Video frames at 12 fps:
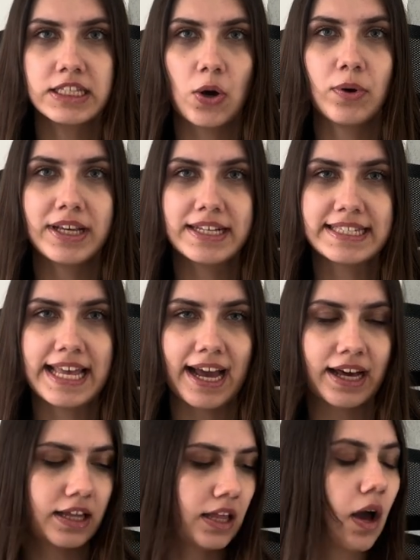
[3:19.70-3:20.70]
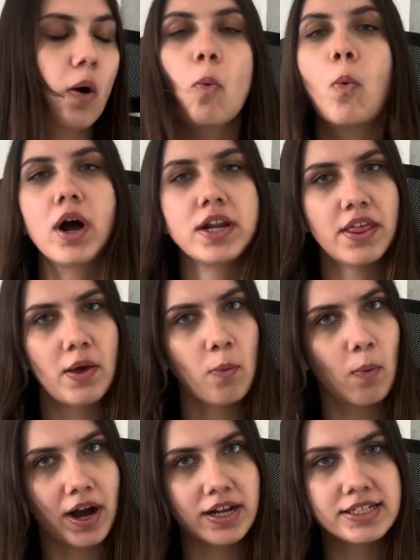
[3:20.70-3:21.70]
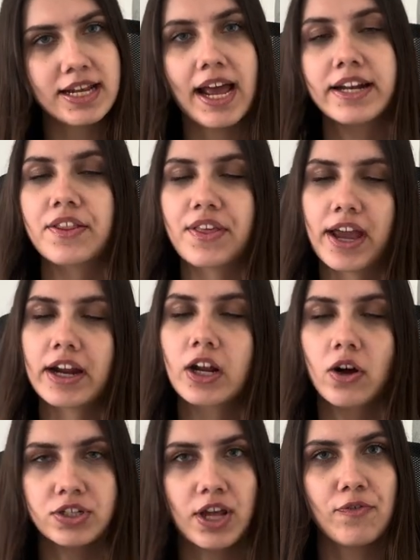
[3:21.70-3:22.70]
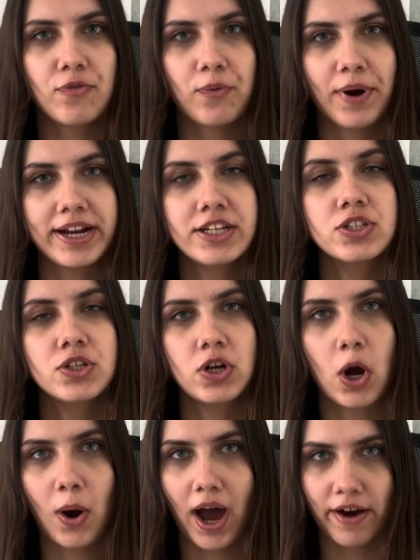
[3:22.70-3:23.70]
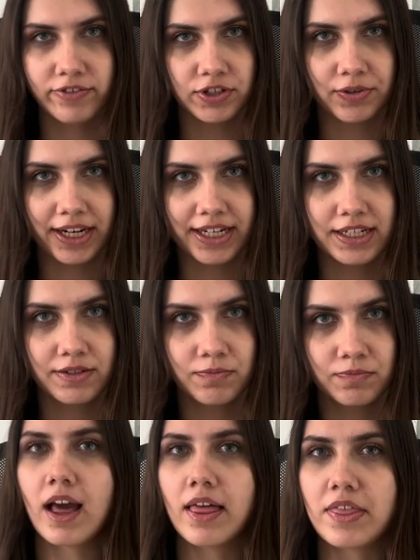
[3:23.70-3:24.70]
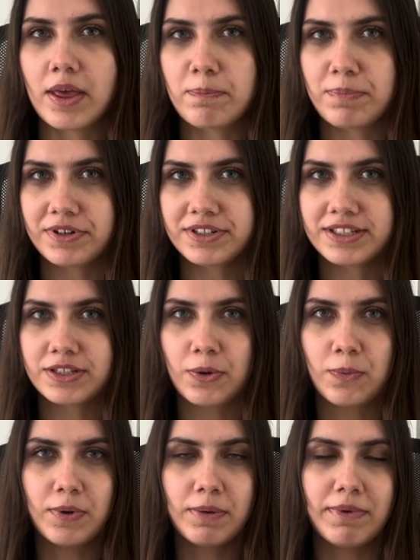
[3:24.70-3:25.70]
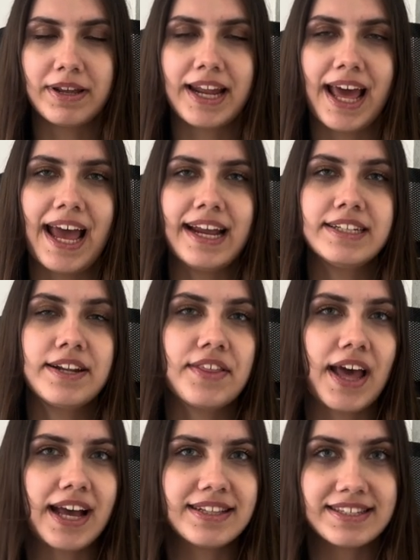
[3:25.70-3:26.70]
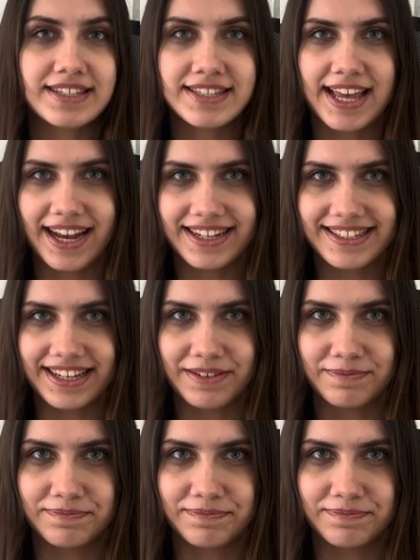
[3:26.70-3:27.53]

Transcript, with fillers: know exactly what they want and they're not afraid to go after it. They pursue women and that's sexy.